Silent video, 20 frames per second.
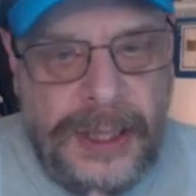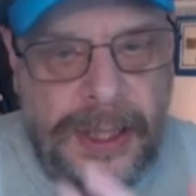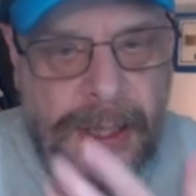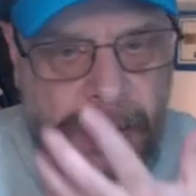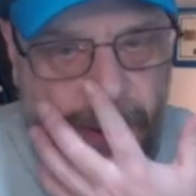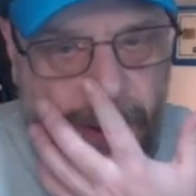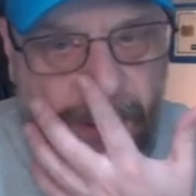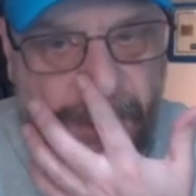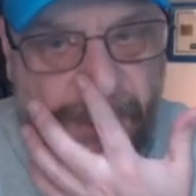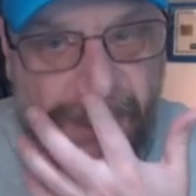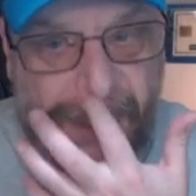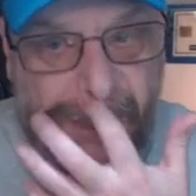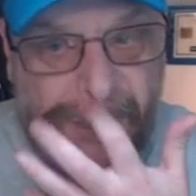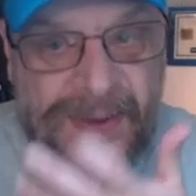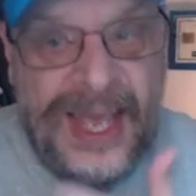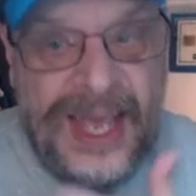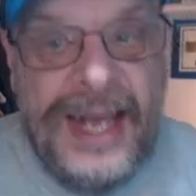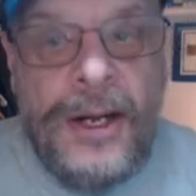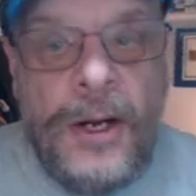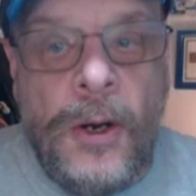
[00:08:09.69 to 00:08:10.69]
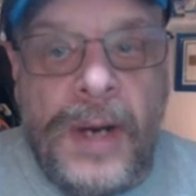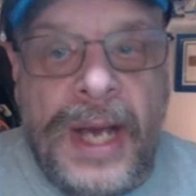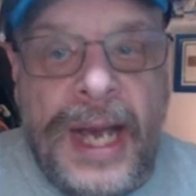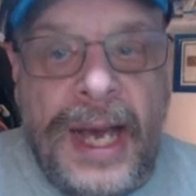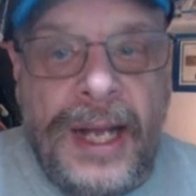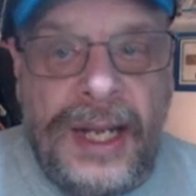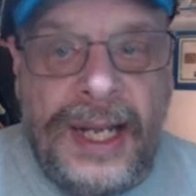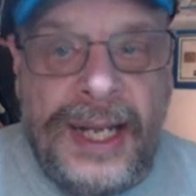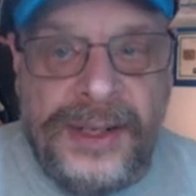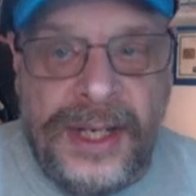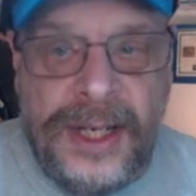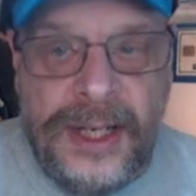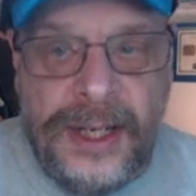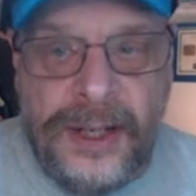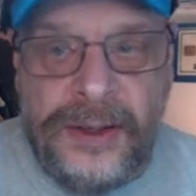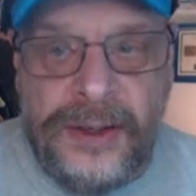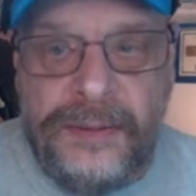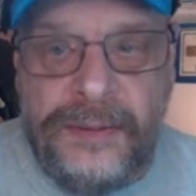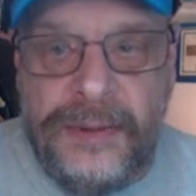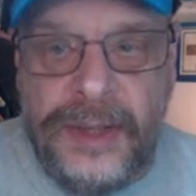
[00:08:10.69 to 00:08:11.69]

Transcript: if Aiden O'Connell has another